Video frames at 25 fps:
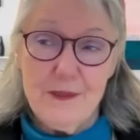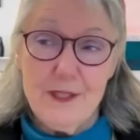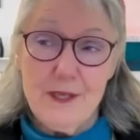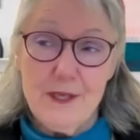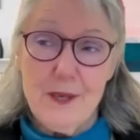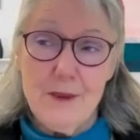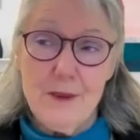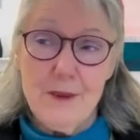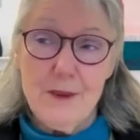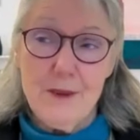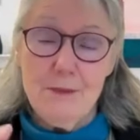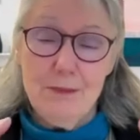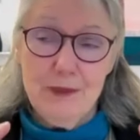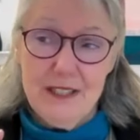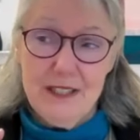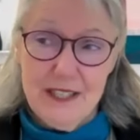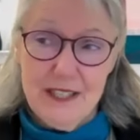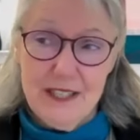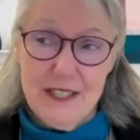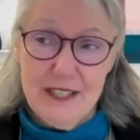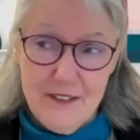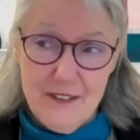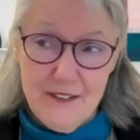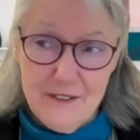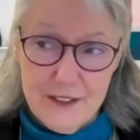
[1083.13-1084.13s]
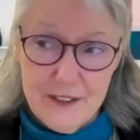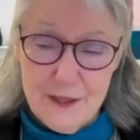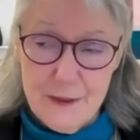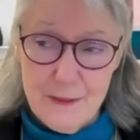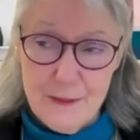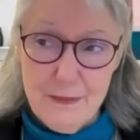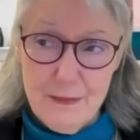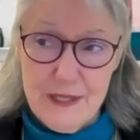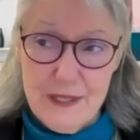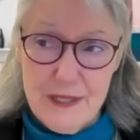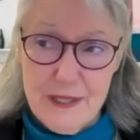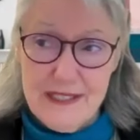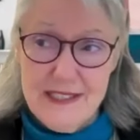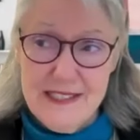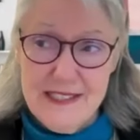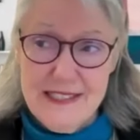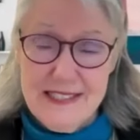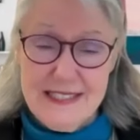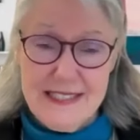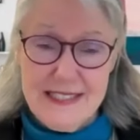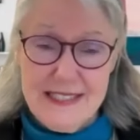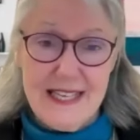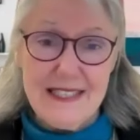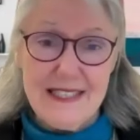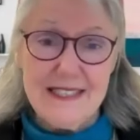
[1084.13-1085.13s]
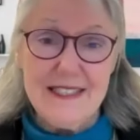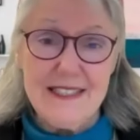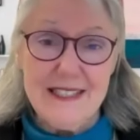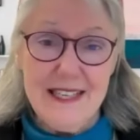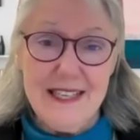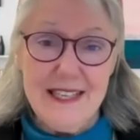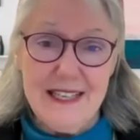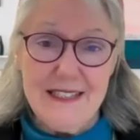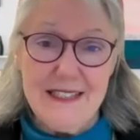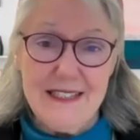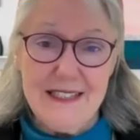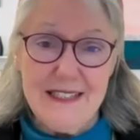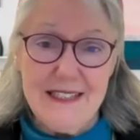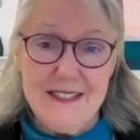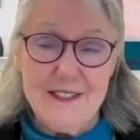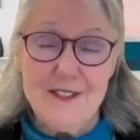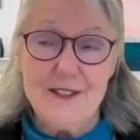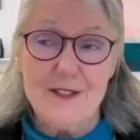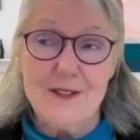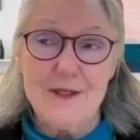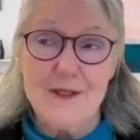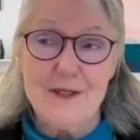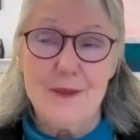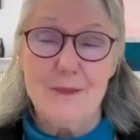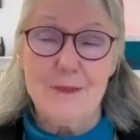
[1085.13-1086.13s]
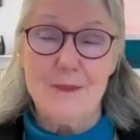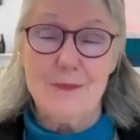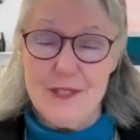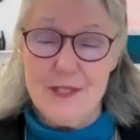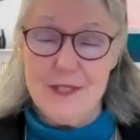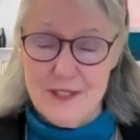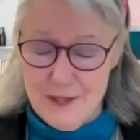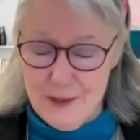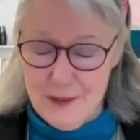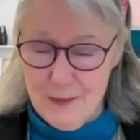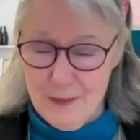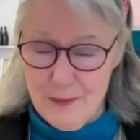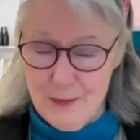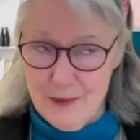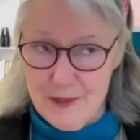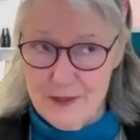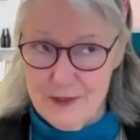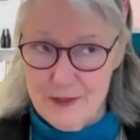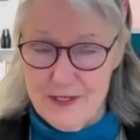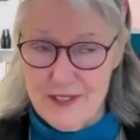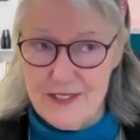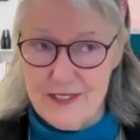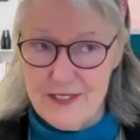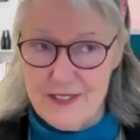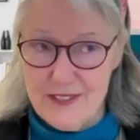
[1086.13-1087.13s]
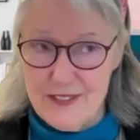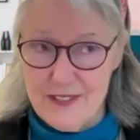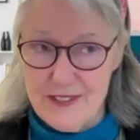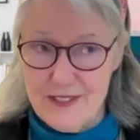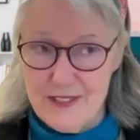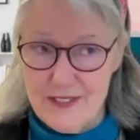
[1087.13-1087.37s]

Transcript: become benevolent beings dedicated to the principles